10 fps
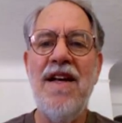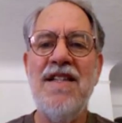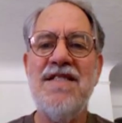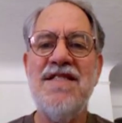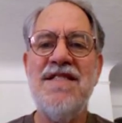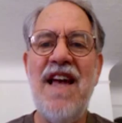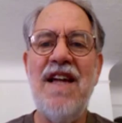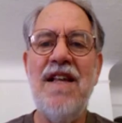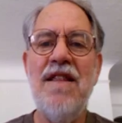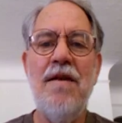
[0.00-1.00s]

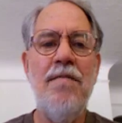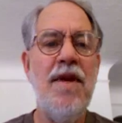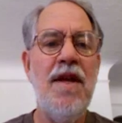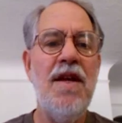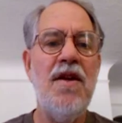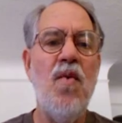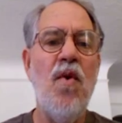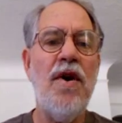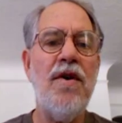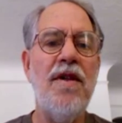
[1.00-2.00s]
standing them in a
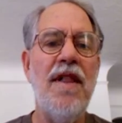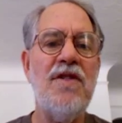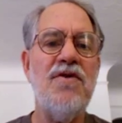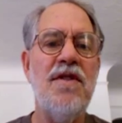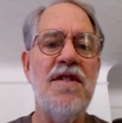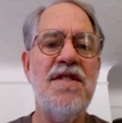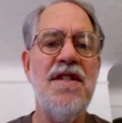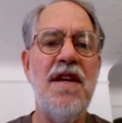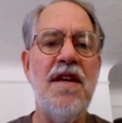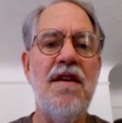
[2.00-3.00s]
water glass on the
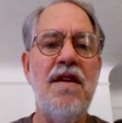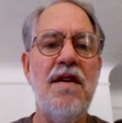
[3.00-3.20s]
sink.